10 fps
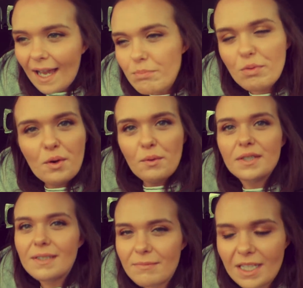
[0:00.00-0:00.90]
a brew
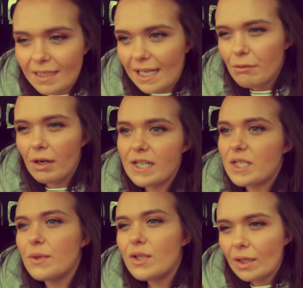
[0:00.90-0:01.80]
or something later on,
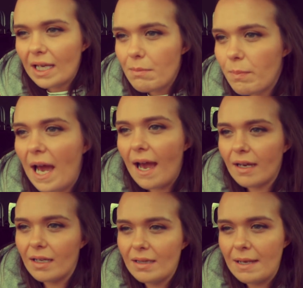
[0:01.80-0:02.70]
because we should get back
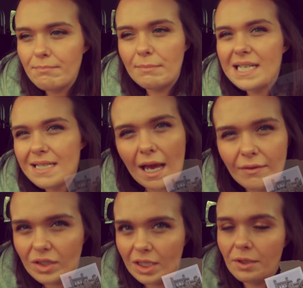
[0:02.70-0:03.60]
like
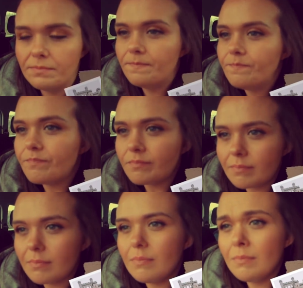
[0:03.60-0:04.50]
mid-afternoon.
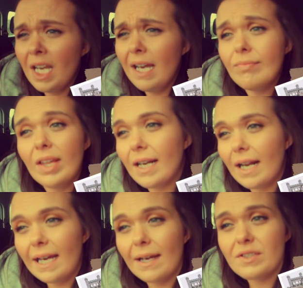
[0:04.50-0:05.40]
And then
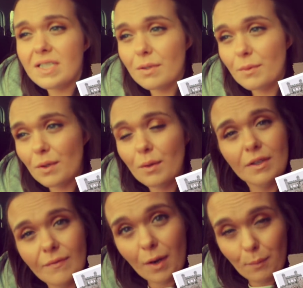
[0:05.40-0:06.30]
I have to deal with
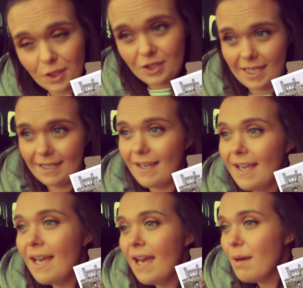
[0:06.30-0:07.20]
all of our washing,
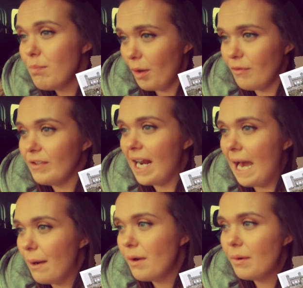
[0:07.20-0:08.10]
but for
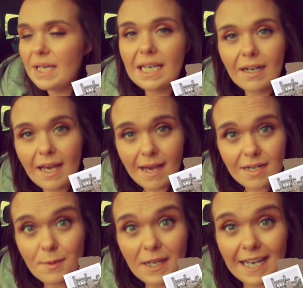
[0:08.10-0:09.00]
now we're gonna
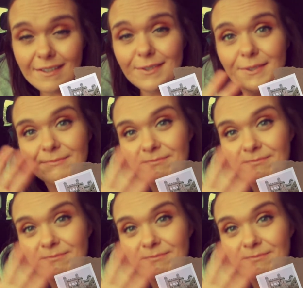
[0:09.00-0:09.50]
head to a castle.